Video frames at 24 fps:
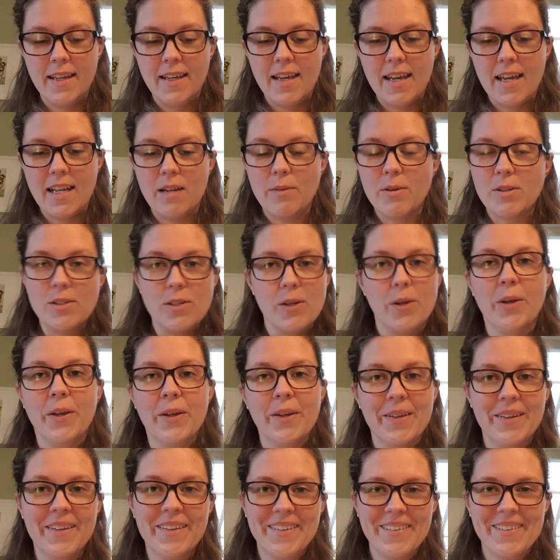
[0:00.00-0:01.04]
and I was
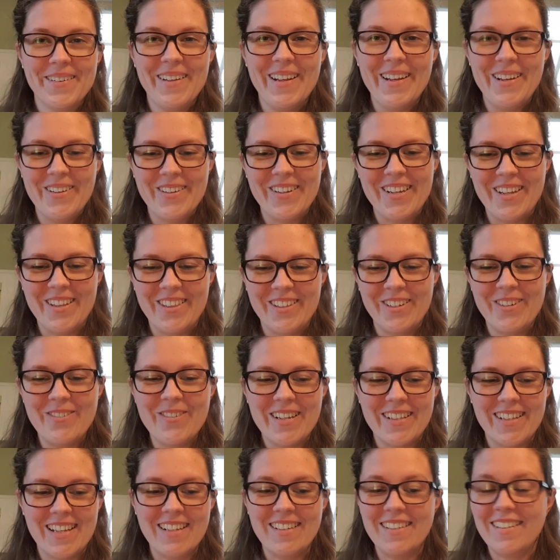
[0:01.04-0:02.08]
looking through
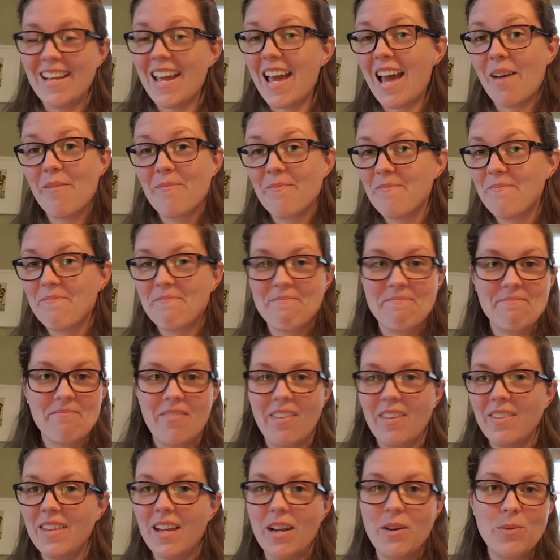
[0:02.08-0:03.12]
it, and yeah,
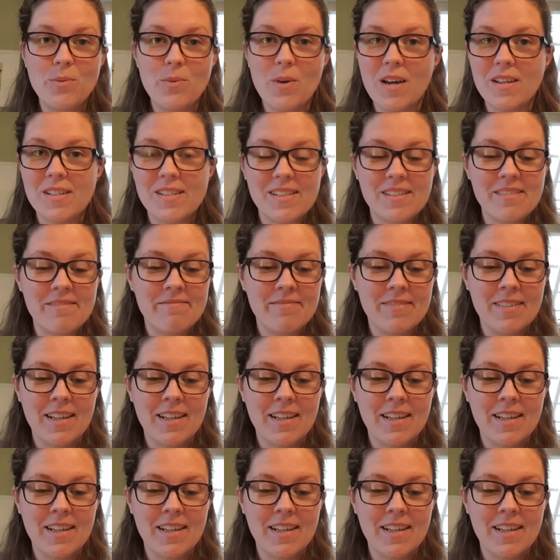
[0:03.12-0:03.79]
there it was.